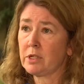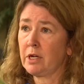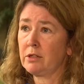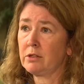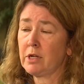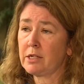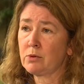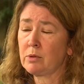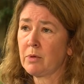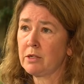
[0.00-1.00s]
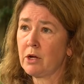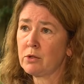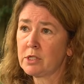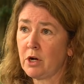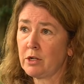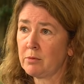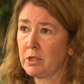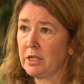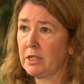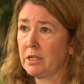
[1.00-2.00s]
later, that's when my nose started
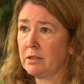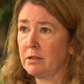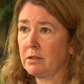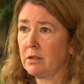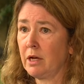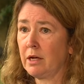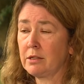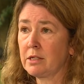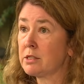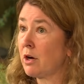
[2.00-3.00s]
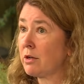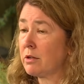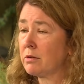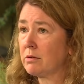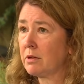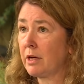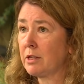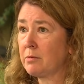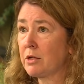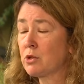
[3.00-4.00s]
bleeding, and I started
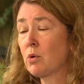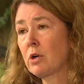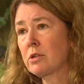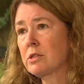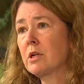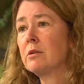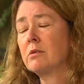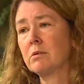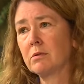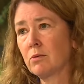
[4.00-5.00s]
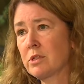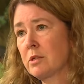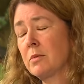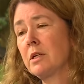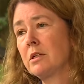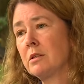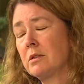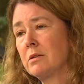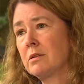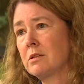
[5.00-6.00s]
getting much worse and was admitted
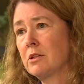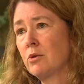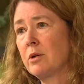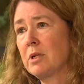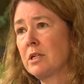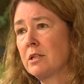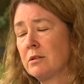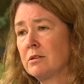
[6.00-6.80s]
to UAB.